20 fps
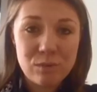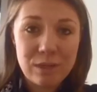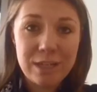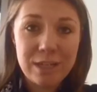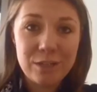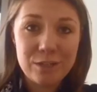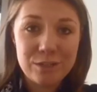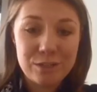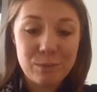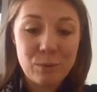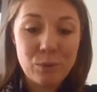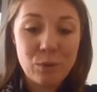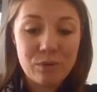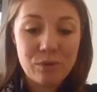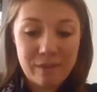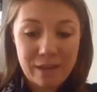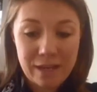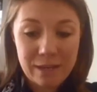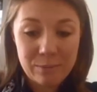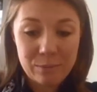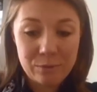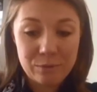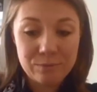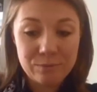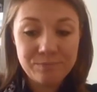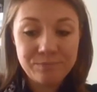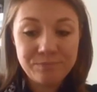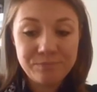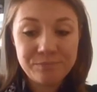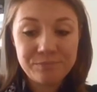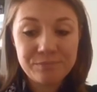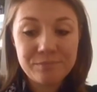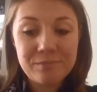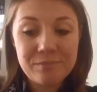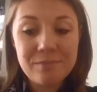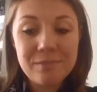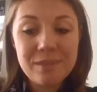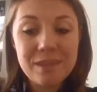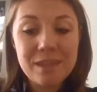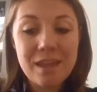really good support available,
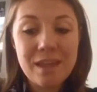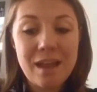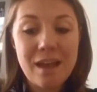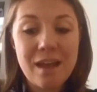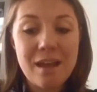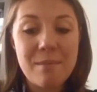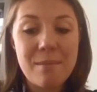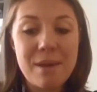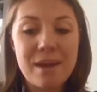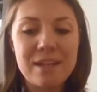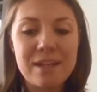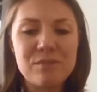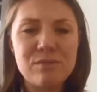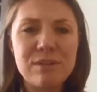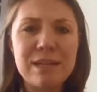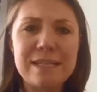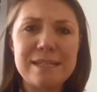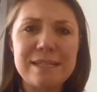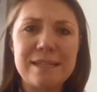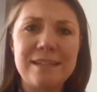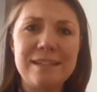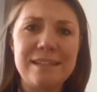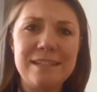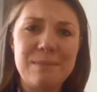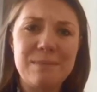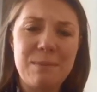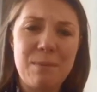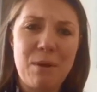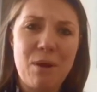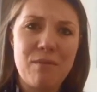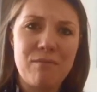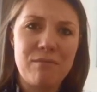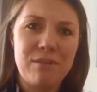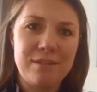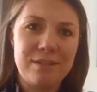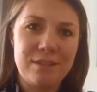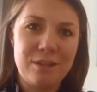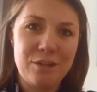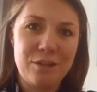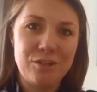and it's really exciting to be part of
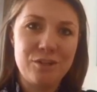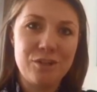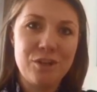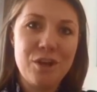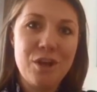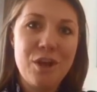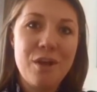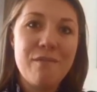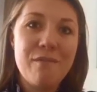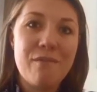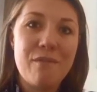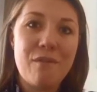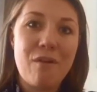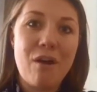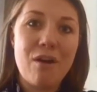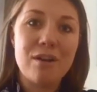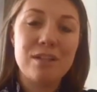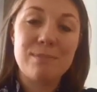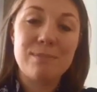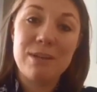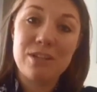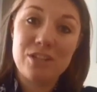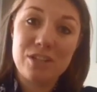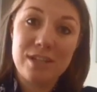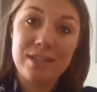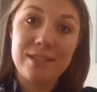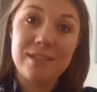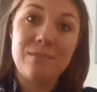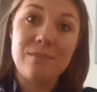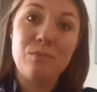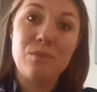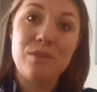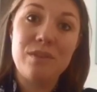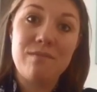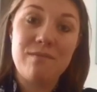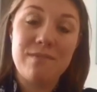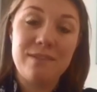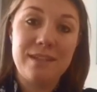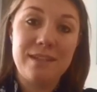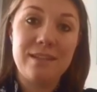research for our specialism within
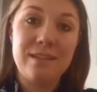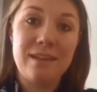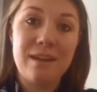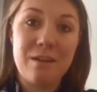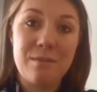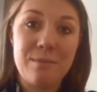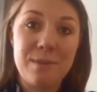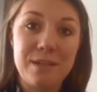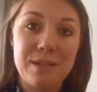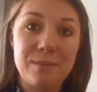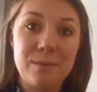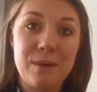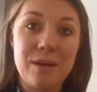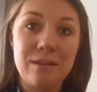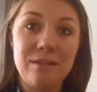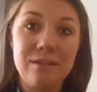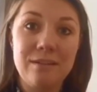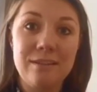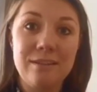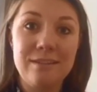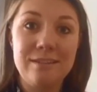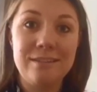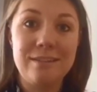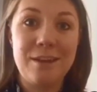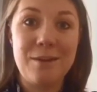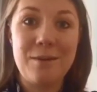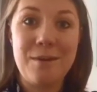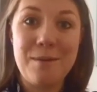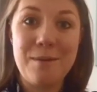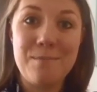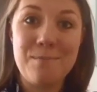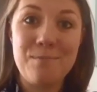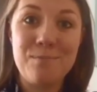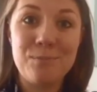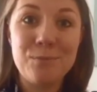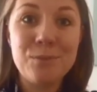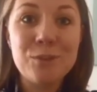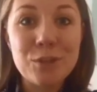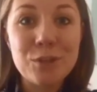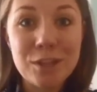physiotherapy as well. So
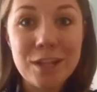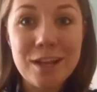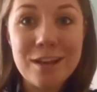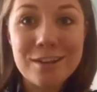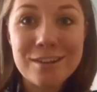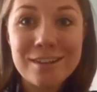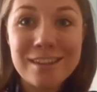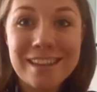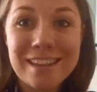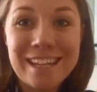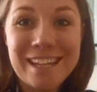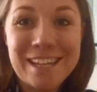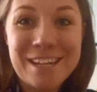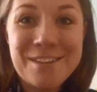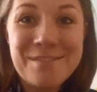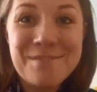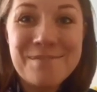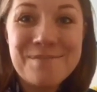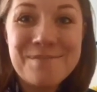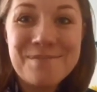good luck. Thank you.